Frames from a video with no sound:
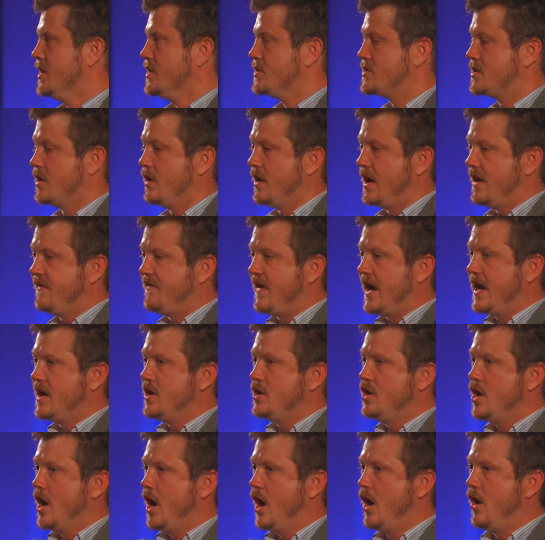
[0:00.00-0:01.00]
So if I
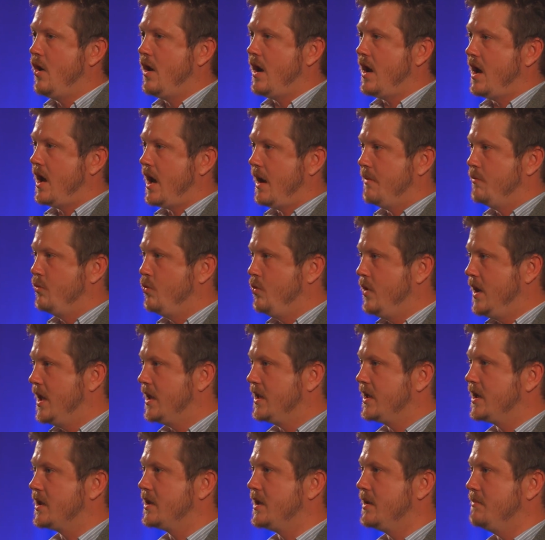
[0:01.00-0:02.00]
know I'm
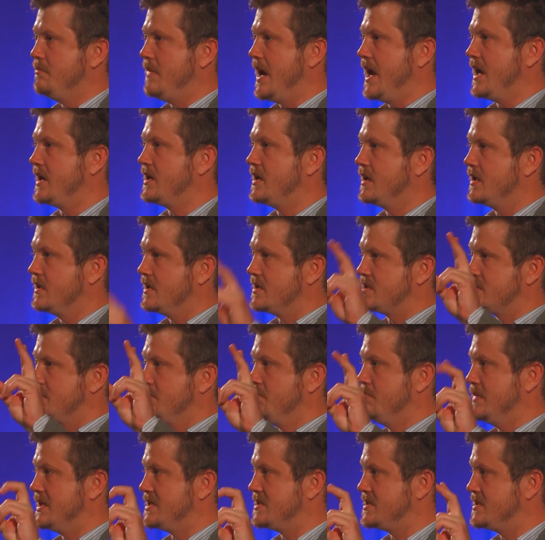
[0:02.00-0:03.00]
willingly making this
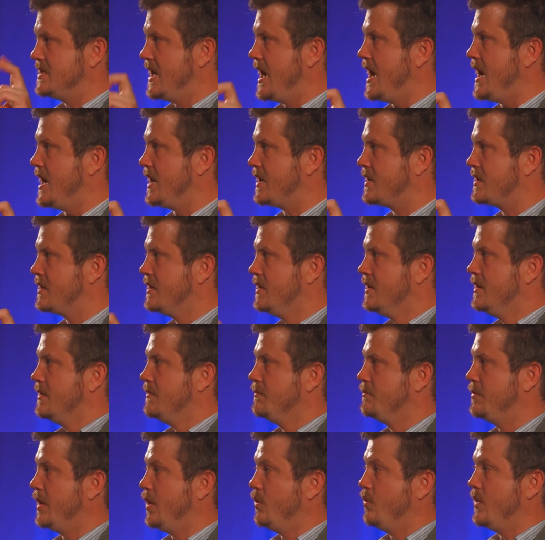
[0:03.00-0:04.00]
mistake,
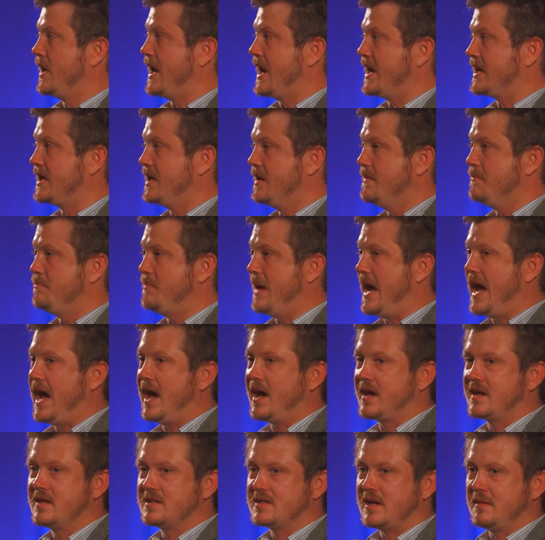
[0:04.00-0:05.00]
but what I get
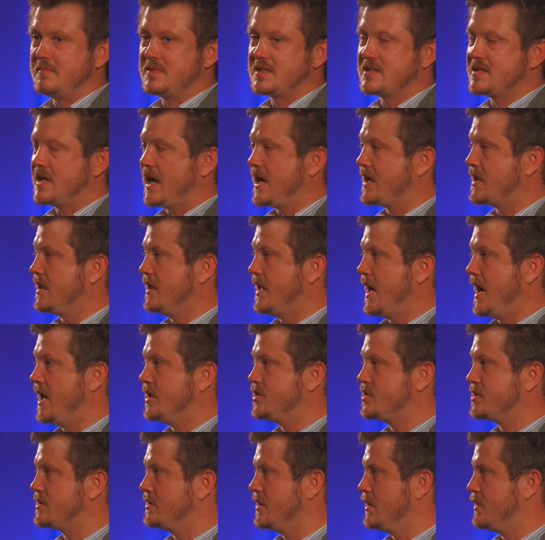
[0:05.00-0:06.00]
back is I'm
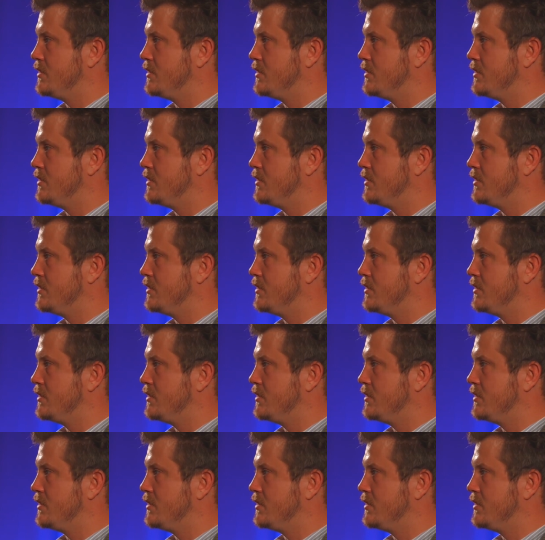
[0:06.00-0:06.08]
psychologically